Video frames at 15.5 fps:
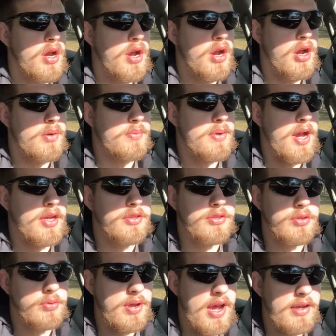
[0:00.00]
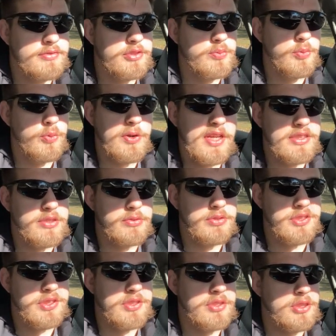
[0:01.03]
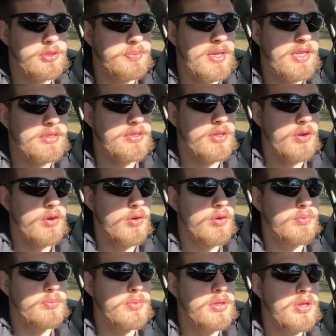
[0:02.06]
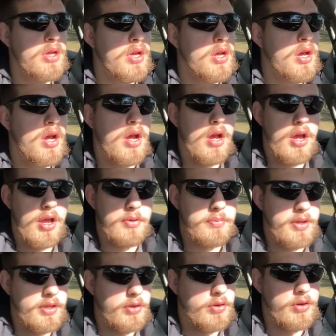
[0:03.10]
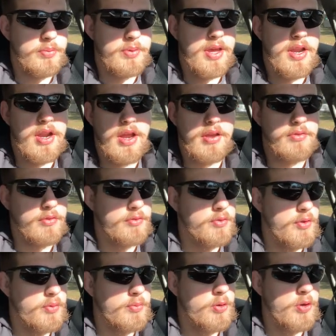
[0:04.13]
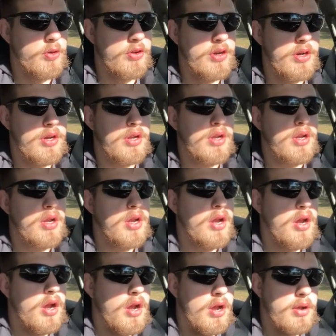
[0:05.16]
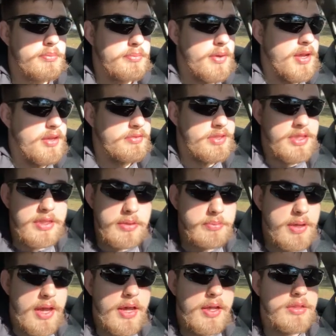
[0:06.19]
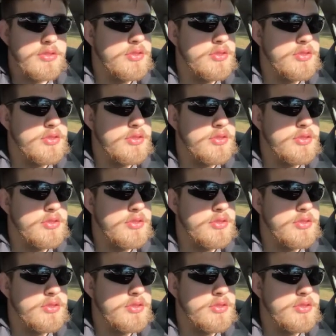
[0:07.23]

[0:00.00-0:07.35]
I do have some weights and resistance bands at home. I have my yoga mat. I have a foam roller. I have a heating pad.